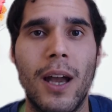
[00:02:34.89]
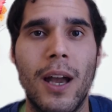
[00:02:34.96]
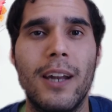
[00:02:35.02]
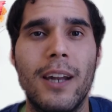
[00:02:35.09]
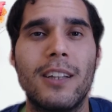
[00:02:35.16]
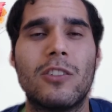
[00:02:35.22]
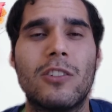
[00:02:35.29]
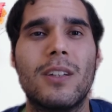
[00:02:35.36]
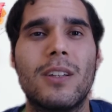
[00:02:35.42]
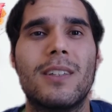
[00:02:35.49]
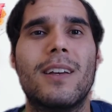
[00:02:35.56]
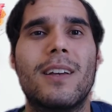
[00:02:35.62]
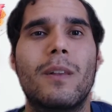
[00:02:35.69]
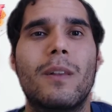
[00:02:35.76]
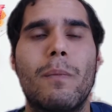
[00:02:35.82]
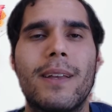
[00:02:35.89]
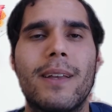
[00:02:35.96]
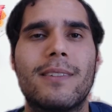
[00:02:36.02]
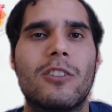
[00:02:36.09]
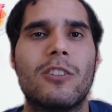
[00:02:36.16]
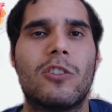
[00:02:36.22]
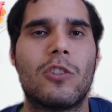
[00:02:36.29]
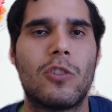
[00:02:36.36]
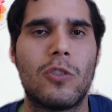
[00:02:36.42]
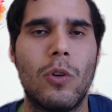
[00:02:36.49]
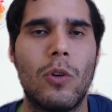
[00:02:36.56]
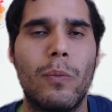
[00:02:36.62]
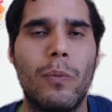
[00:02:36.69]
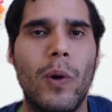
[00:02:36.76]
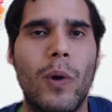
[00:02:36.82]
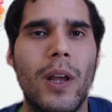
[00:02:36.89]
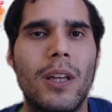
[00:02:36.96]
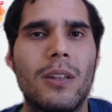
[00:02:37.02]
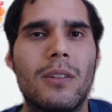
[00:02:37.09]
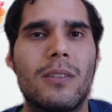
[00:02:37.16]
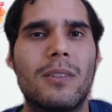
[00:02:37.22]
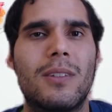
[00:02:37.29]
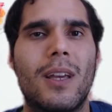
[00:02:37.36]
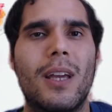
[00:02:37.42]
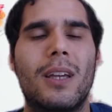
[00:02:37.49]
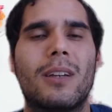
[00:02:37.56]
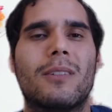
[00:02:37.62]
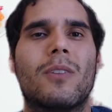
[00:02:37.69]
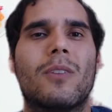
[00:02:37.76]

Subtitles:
and it's going to send a message to our brain to say,